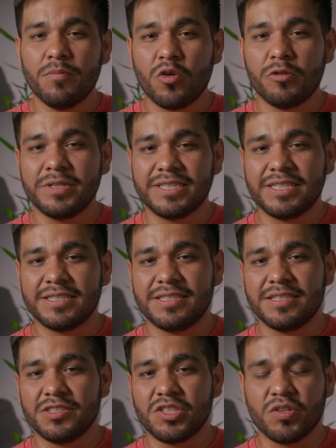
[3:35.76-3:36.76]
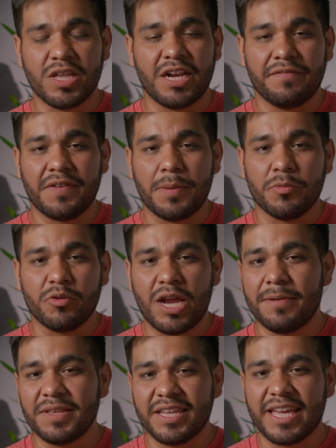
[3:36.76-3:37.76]
more resistance so that if I'm
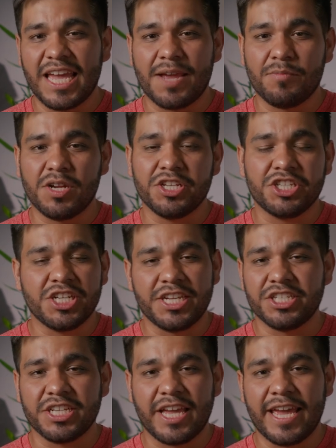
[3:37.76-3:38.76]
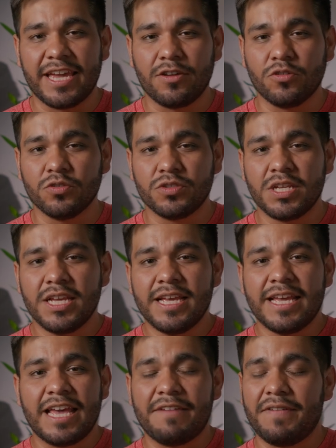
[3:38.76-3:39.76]
grabbing the camera, changing angles,
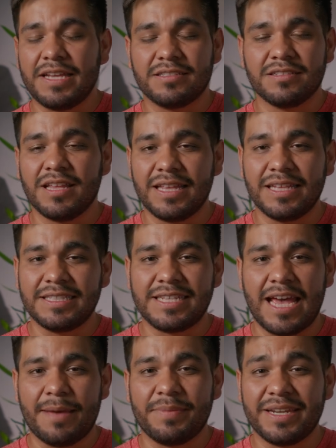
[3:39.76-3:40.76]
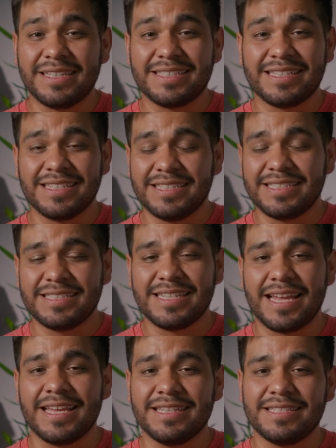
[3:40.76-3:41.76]
if I slightly tap it, it's gonna
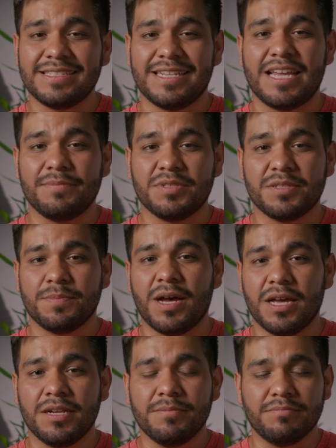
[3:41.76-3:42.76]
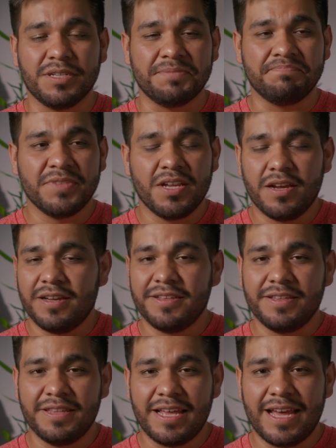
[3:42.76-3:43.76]
stay in the same spot. But other
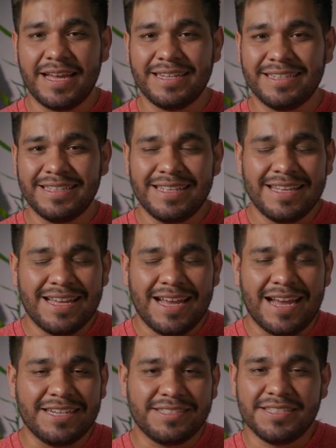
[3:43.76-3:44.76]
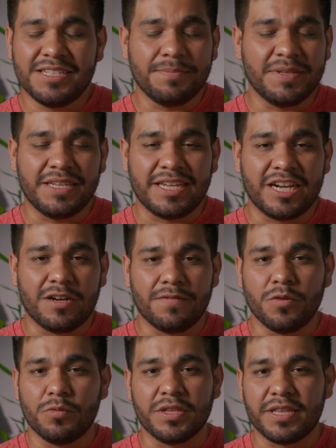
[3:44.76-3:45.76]
than that, I just need to be
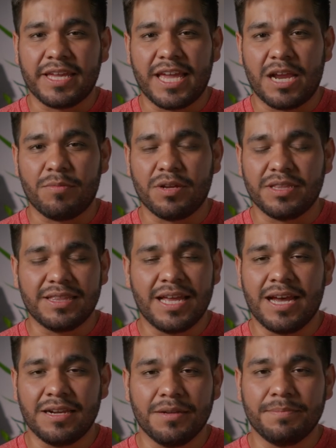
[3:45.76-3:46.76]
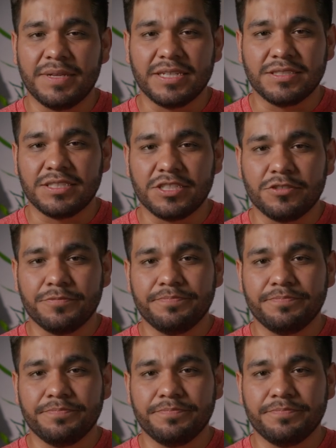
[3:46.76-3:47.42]
careful with the camera, not a big deal.